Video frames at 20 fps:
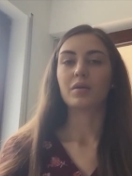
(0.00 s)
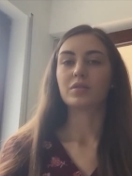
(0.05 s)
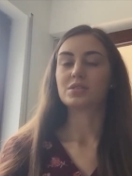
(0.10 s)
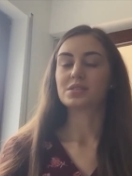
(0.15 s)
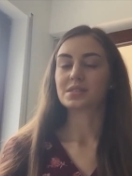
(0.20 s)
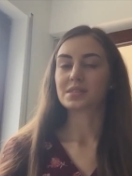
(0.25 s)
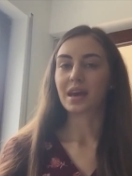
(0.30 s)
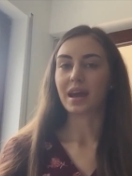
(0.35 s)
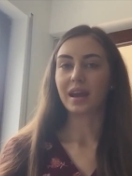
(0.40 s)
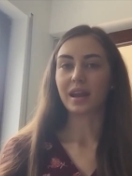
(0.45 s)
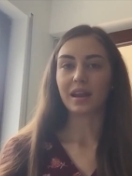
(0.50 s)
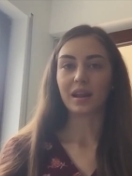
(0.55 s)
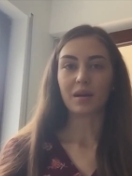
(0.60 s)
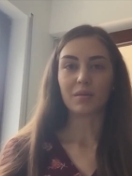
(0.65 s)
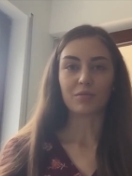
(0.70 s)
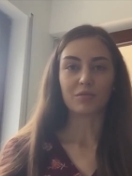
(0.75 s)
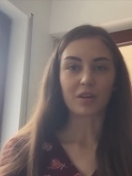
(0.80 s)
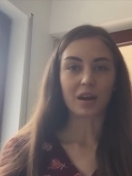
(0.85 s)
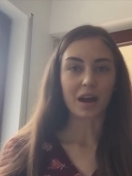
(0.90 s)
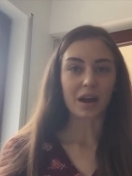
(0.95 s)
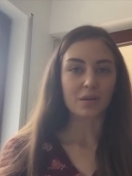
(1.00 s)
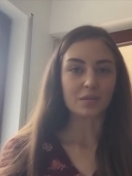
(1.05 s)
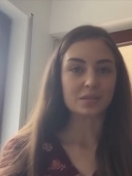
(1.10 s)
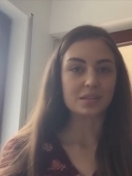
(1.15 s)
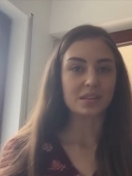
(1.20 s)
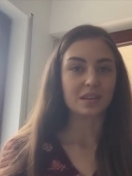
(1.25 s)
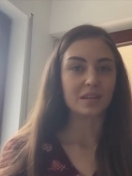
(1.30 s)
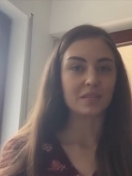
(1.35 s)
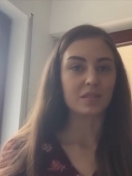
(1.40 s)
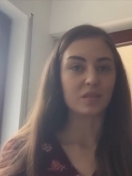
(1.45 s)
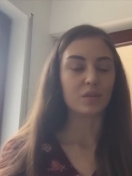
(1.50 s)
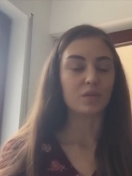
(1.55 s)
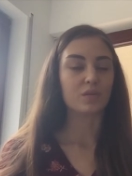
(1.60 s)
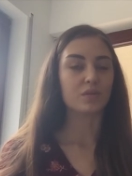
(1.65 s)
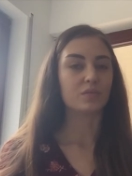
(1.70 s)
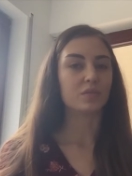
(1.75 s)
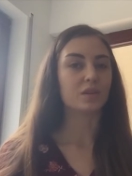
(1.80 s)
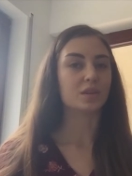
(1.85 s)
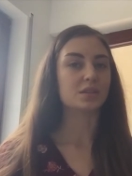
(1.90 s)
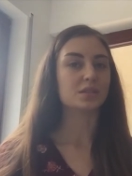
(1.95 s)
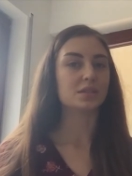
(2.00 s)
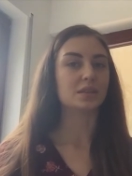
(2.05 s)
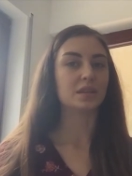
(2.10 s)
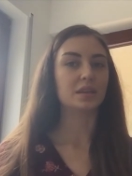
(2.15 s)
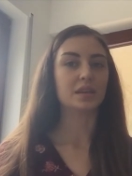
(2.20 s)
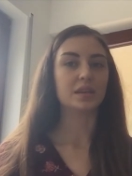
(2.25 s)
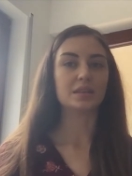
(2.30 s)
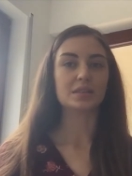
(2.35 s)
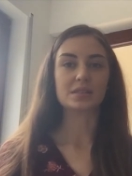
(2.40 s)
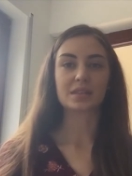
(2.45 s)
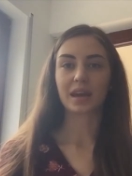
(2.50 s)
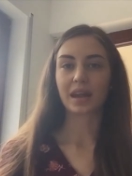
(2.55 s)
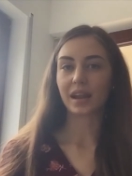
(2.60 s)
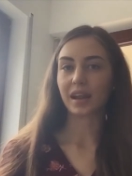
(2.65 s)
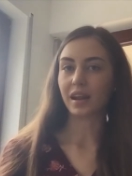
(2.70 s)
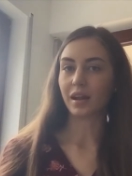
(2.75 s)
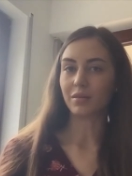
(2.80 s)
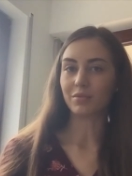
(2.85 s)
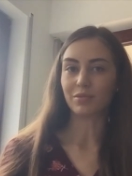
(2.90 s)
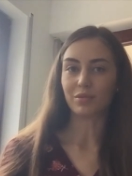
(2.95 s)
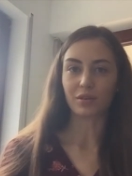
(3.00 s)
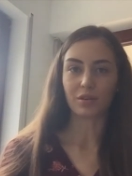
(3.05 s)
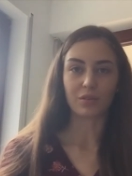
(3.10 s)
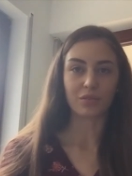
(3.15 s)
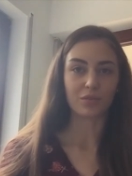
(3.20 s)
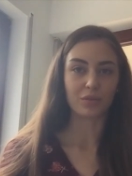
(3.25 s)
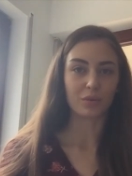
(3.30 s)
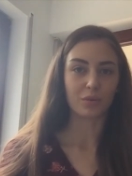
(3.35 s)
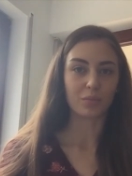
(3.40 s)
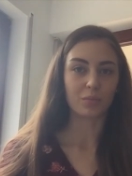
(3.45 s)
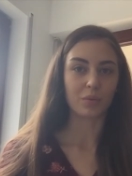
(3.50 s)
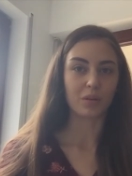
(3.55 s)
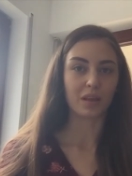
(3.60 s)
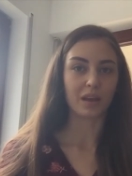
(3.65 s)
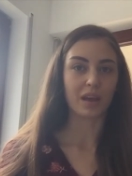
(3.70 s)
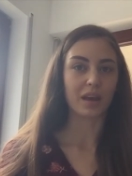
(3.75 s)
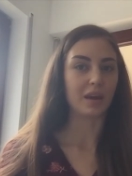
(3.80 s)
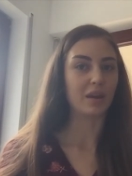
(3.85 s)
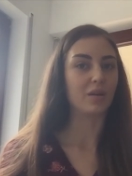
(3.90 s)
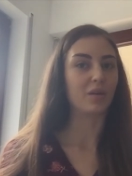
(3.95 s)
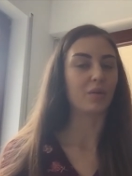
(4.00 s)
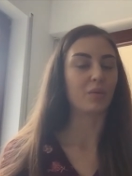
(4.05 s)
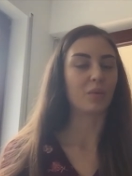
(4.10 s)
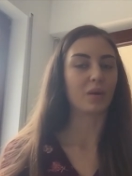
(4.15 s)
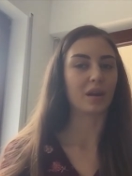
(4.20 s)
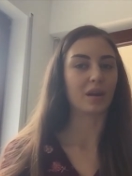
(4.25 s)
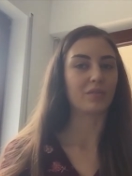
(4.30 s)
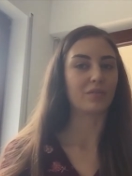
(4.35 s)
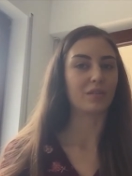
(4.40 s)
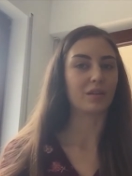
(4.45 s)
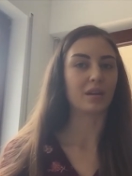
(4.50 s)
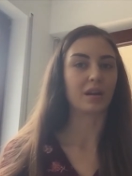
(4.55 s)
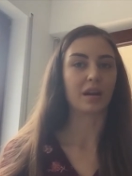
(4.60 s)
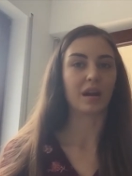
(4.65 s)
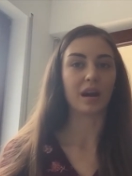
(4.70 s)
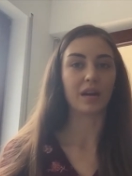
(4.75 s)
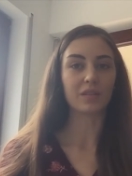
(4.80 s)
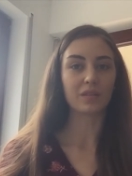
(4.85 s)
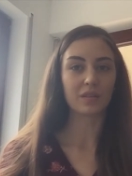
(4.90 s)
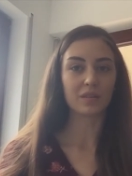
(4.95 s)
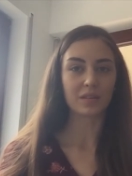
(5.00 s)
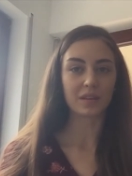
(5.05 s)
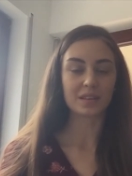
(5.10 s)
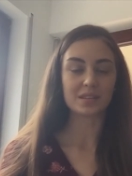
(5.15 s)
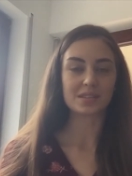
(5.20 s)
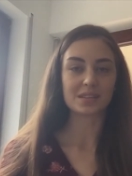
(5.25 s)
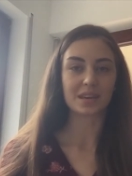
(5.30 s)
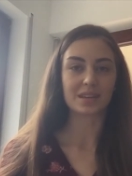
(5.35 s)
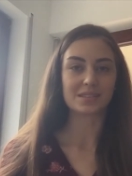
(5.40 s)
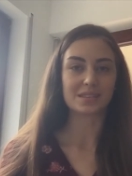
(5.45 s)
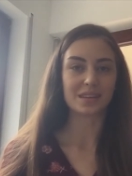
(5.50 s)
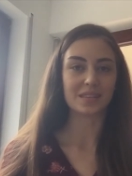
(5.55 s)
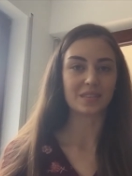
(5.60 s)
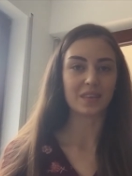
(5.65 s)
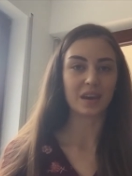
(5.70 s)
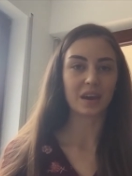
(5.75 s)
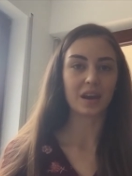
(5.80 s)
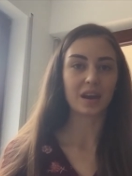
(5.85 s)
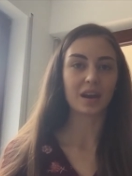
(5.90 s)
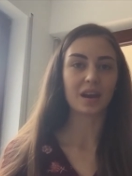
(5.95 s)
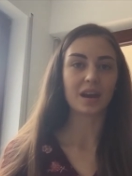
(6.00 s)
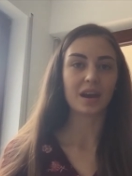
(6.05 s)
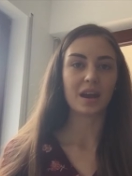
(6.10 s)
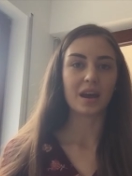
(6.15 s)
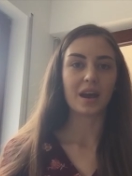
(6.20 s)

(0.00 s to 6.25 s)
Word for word: signing up for housing at the university, signing up for a food plan, or whatever other things I did there.